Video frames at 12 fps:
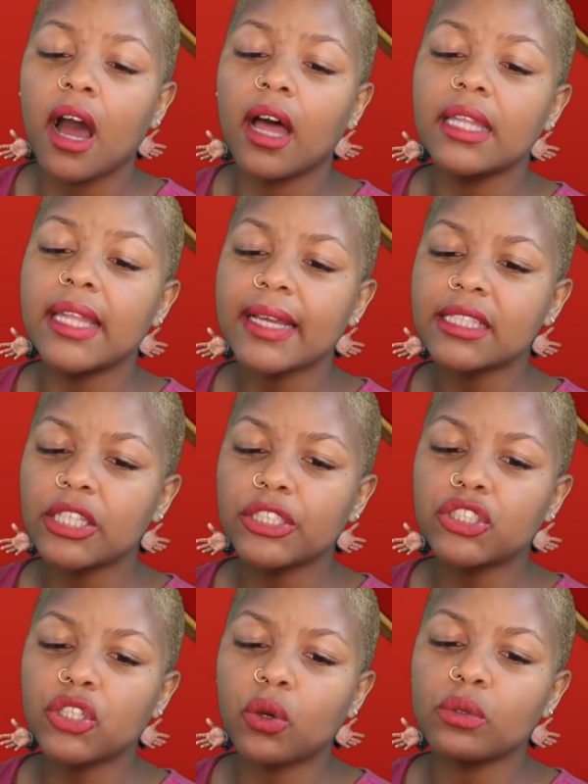
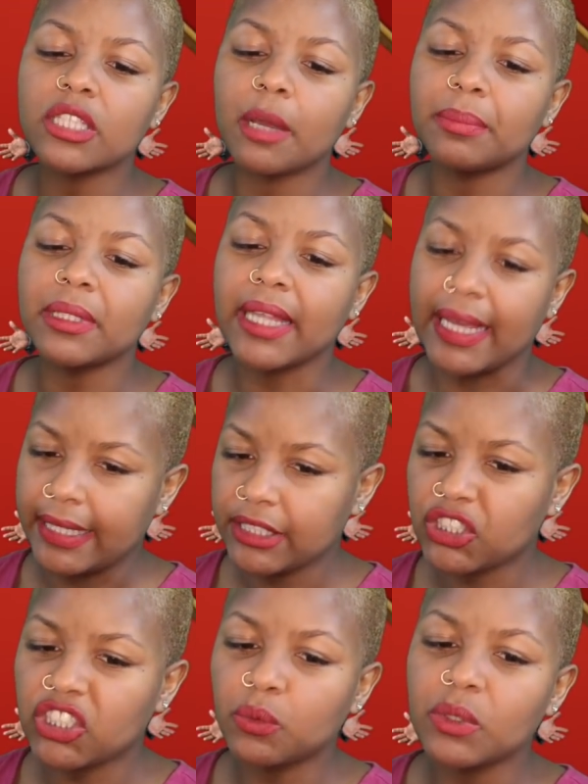Alexis shows up late.
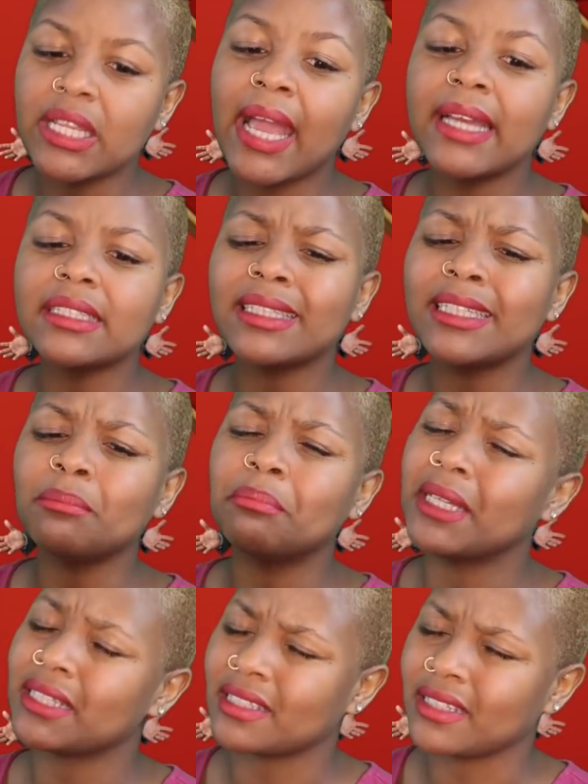She was handling
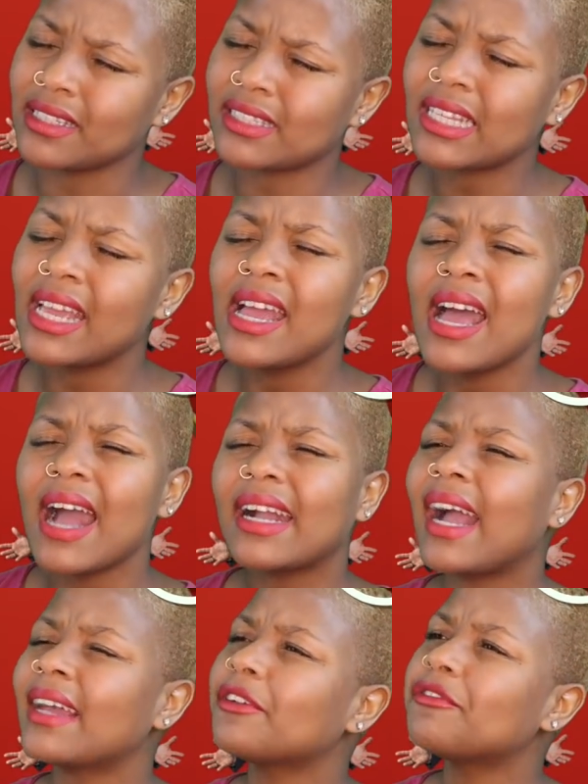business. I
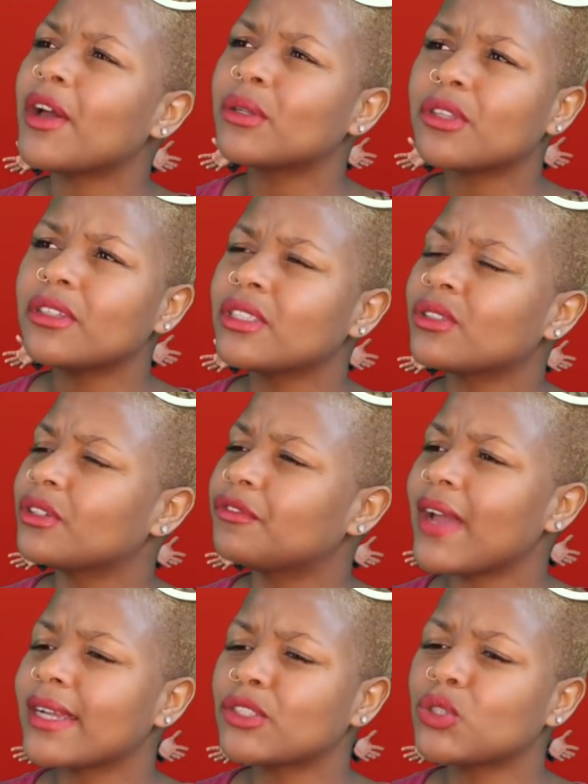kind of felt that, the
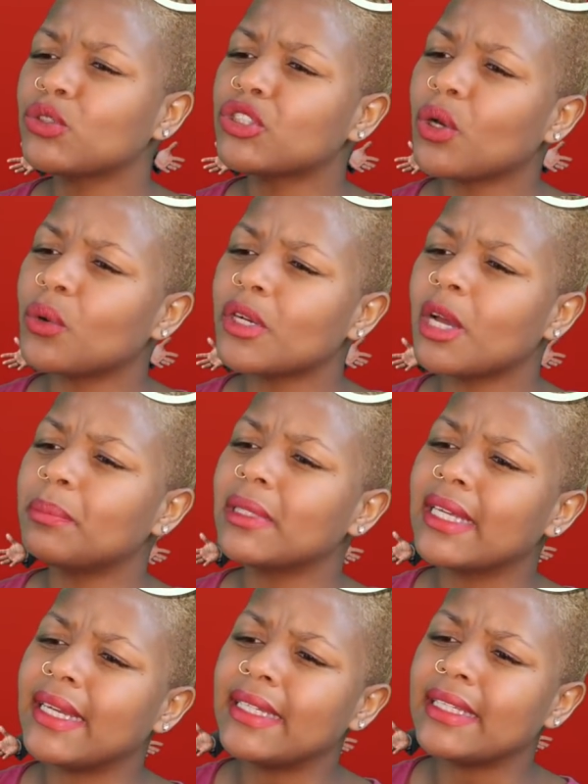fact that you showed up
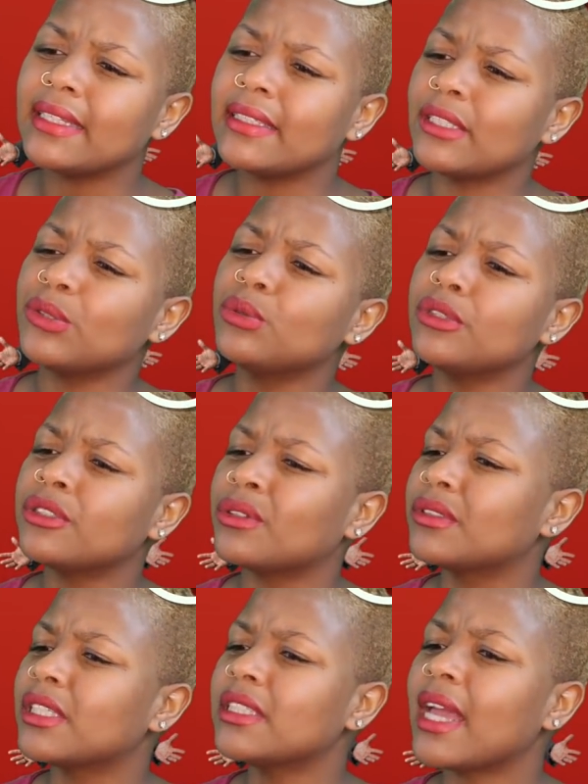late and then
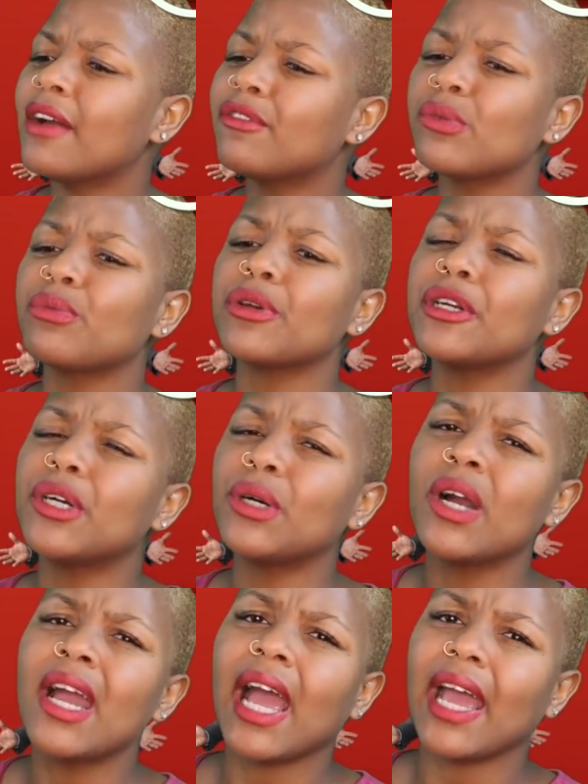you didn't have a
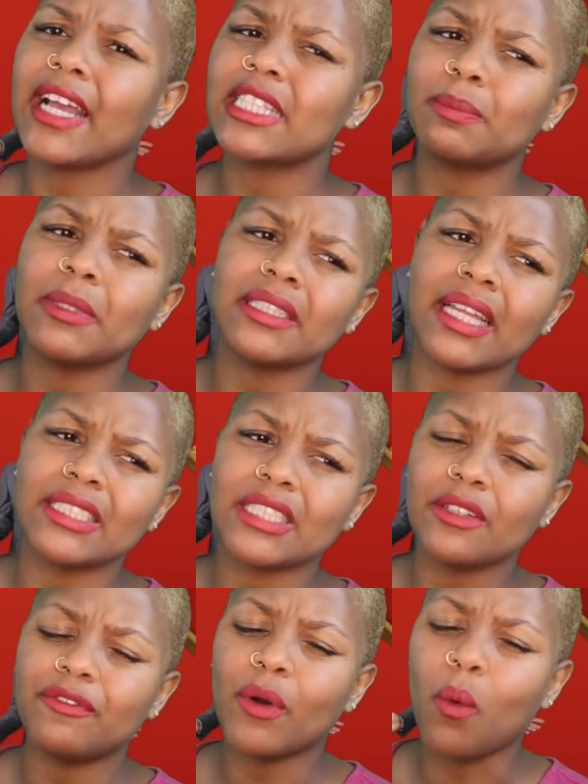real
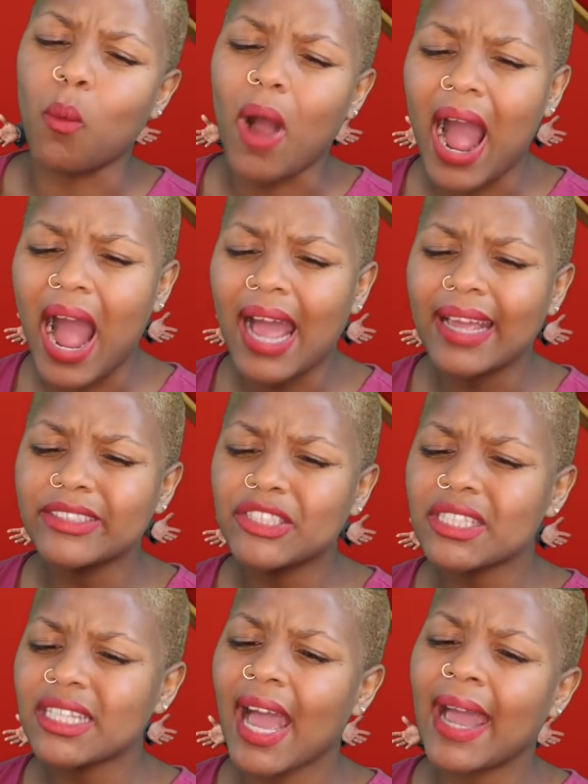explanation for why
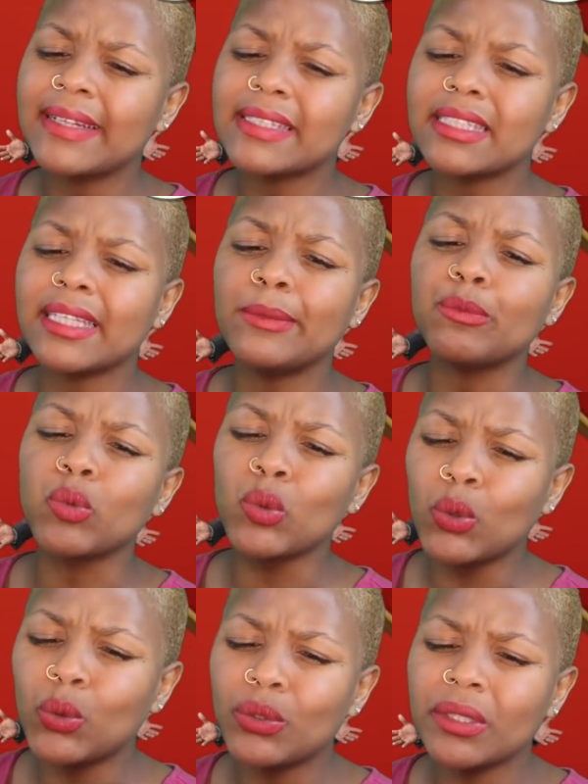just kind of seemed
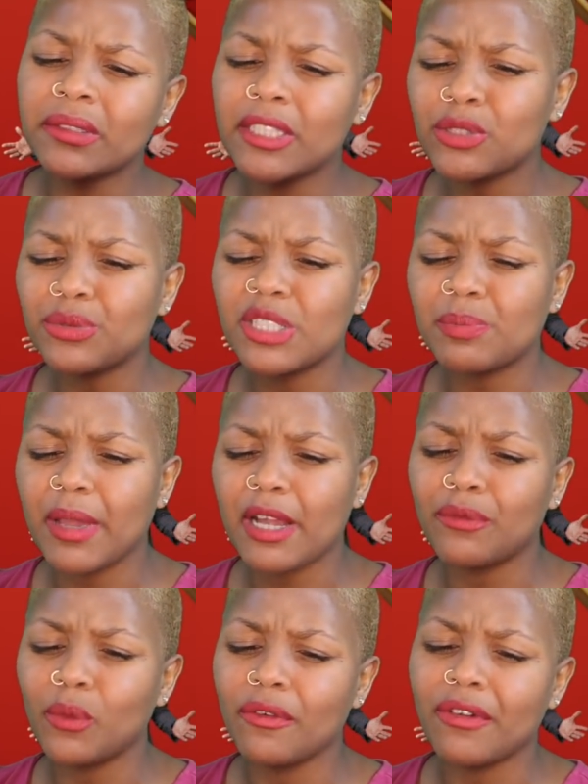rude and
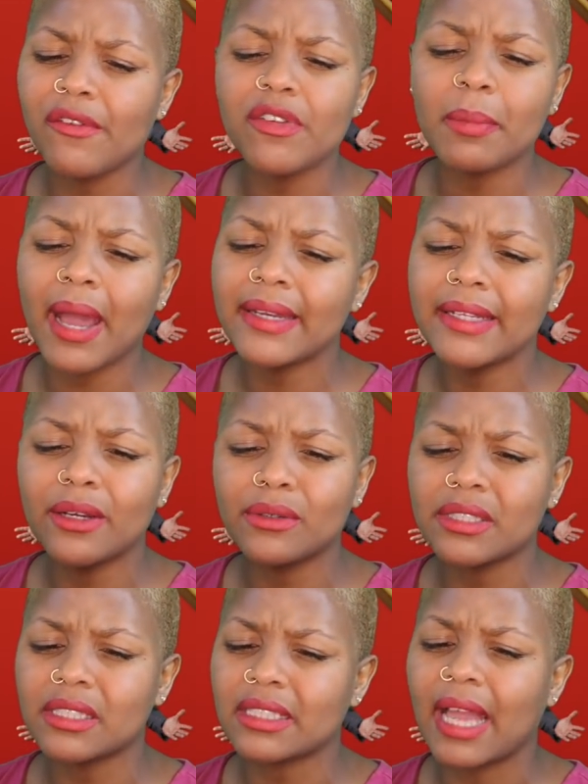disrespectful of everybody else's